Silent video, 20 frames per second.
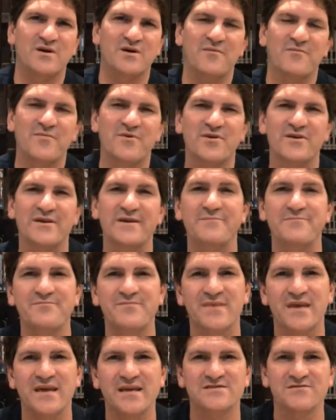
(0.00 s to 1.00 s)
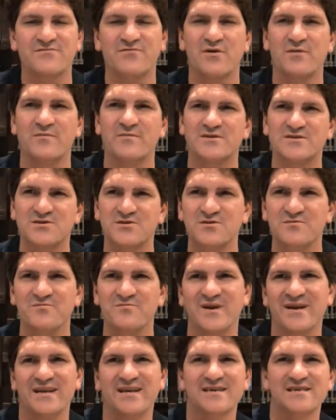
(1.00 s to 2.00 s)
Well, really, it's a former
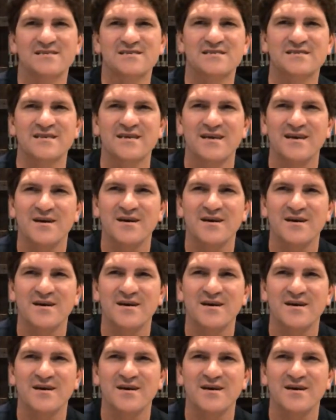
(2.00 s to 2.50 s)
student, but his